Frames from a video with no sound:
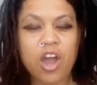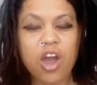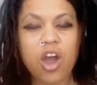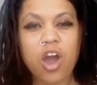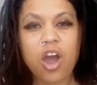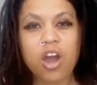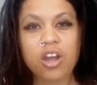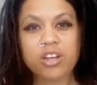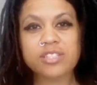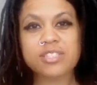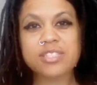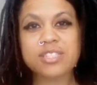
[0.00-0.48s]

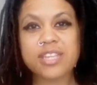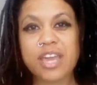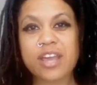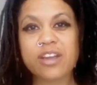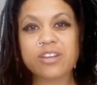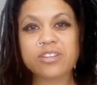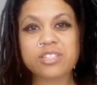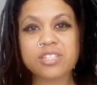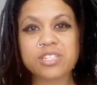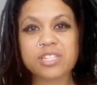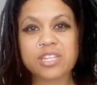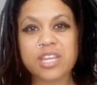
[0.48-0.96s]
our
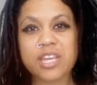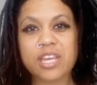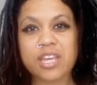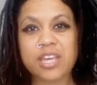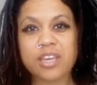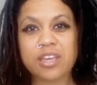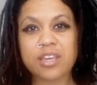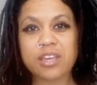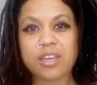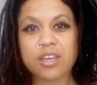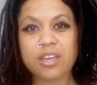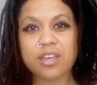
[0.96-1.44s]

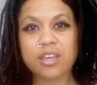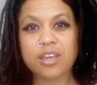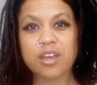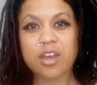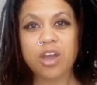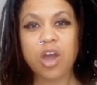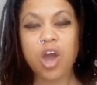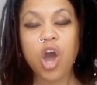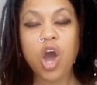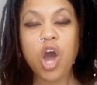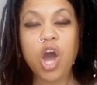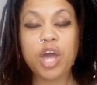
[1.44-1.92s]
scarcity
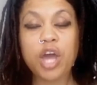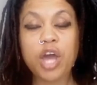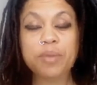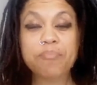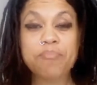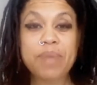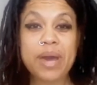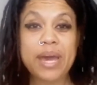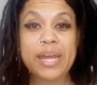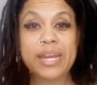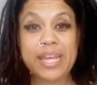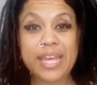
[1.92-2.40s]

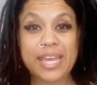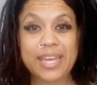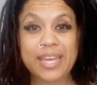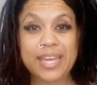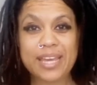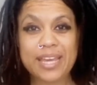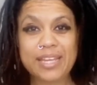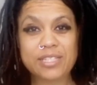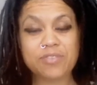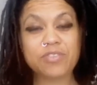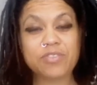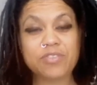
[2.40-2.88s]
on
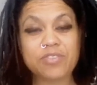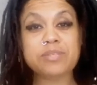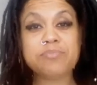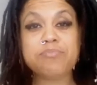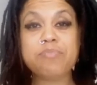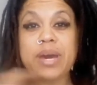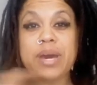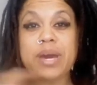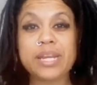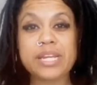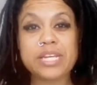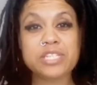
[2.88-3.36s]
money as if it's
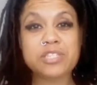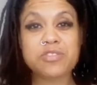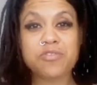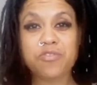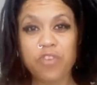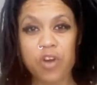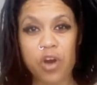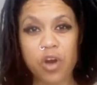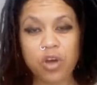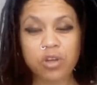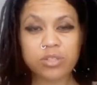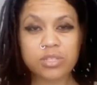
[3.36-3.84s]
money's
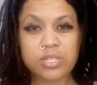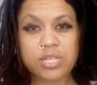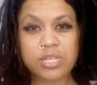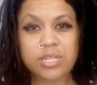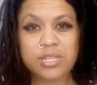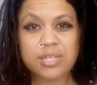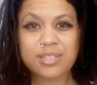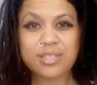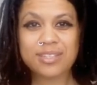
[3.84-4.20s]
fault,